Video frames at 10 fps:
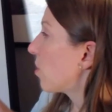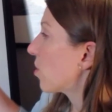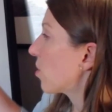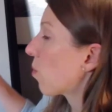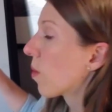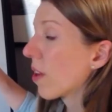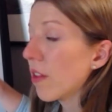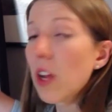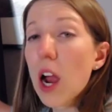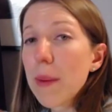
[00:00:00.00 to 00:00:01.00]
So what are
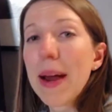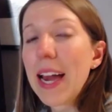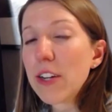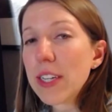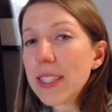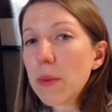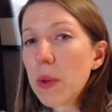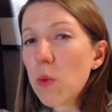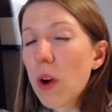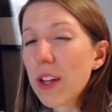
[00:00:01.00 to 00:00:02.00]
the carbohydrates that
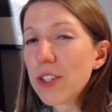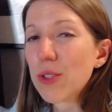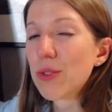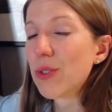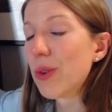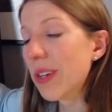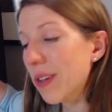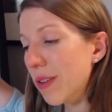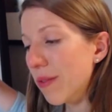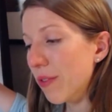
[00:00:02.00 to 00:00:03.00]
we want to sort
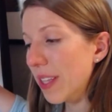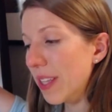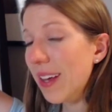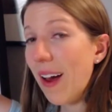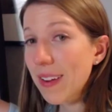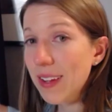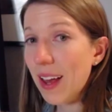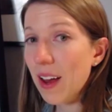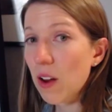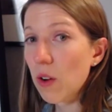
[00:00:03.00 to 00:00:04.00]
of really cut
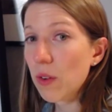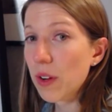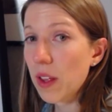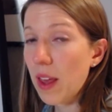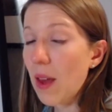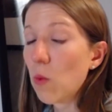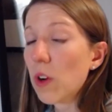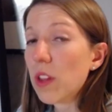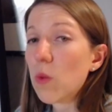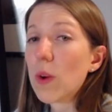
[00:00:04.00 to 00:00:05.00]
down, and
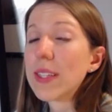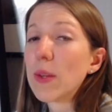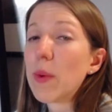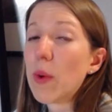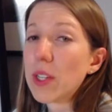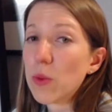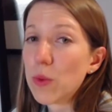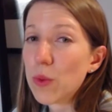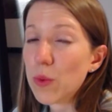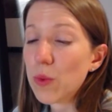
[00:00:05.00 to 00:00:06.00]
what are the ones that we want to
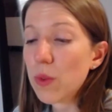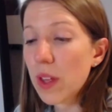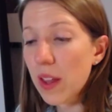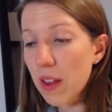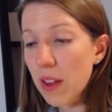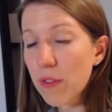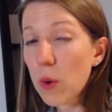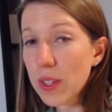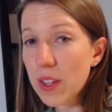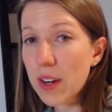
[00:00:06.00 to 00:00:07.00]

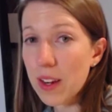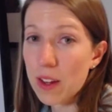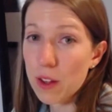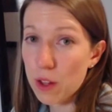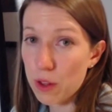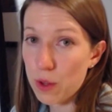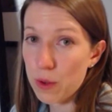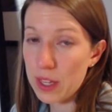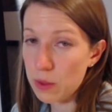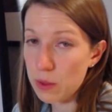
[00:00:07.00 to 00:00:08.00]
focus on and
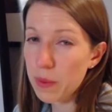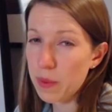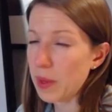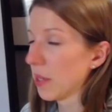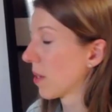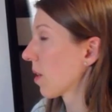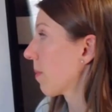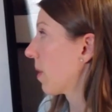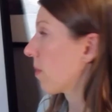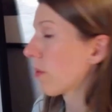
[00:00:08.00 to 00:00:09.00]
include? That's what we want to talk
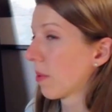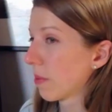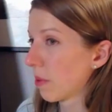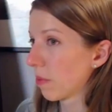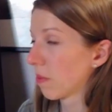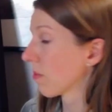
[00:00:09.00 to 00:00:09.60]
about, or what we